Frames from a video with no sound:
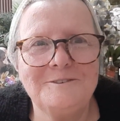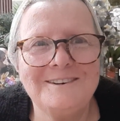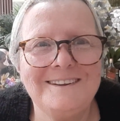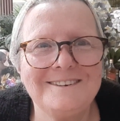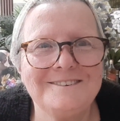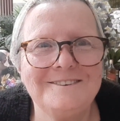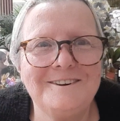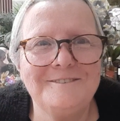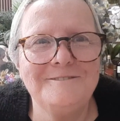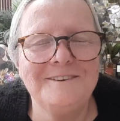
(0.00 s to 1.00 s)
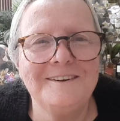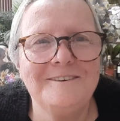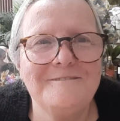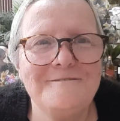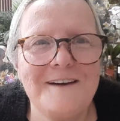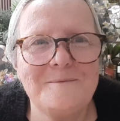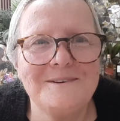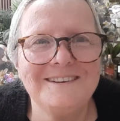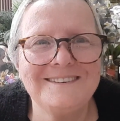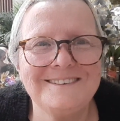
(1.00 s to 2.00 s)
collection of
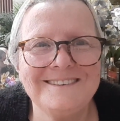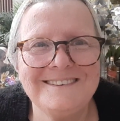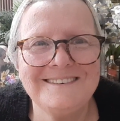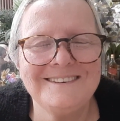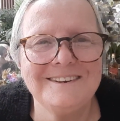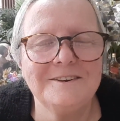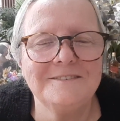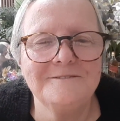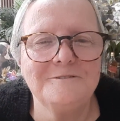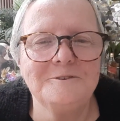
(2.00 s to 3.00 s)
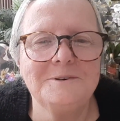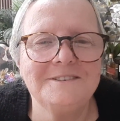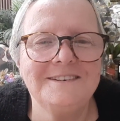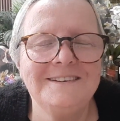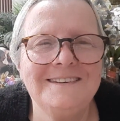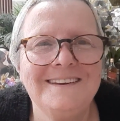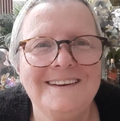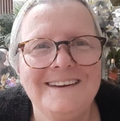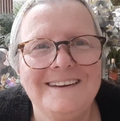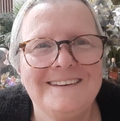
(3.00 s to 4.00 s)
fabrics for quilting.
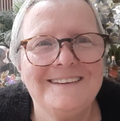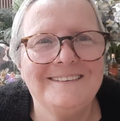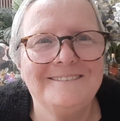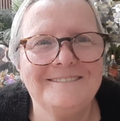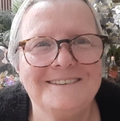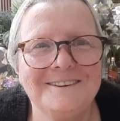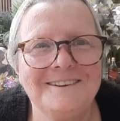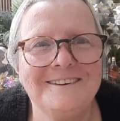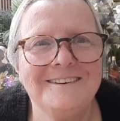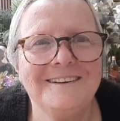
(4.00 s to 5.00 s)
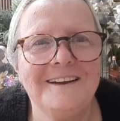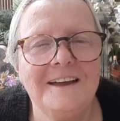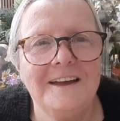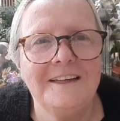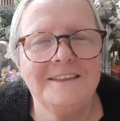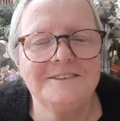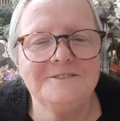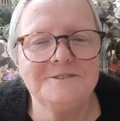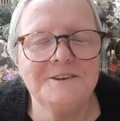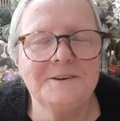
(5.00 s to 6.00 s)
So that's
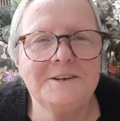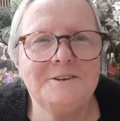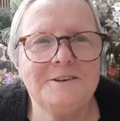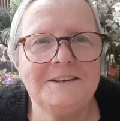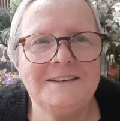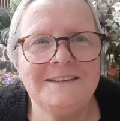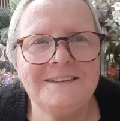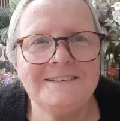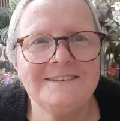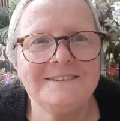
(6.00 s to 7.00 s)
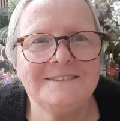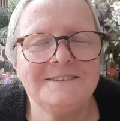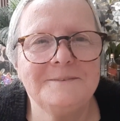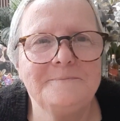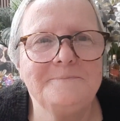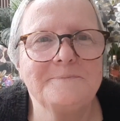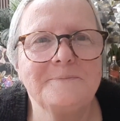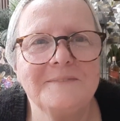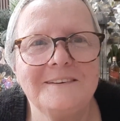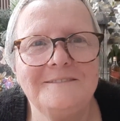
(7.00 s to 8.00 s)
also included in this
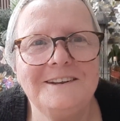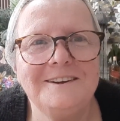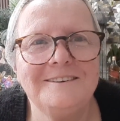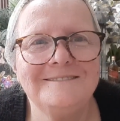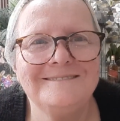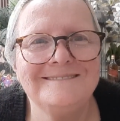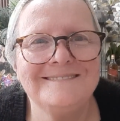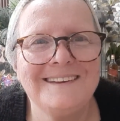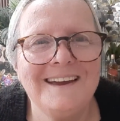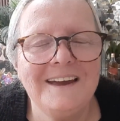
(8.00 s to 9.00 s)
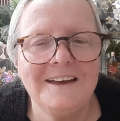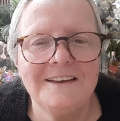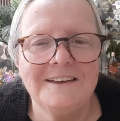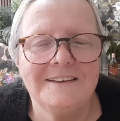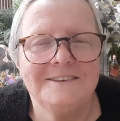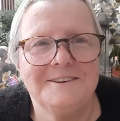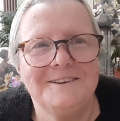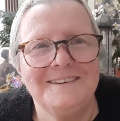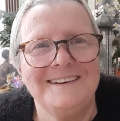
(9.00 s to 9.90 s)
video. So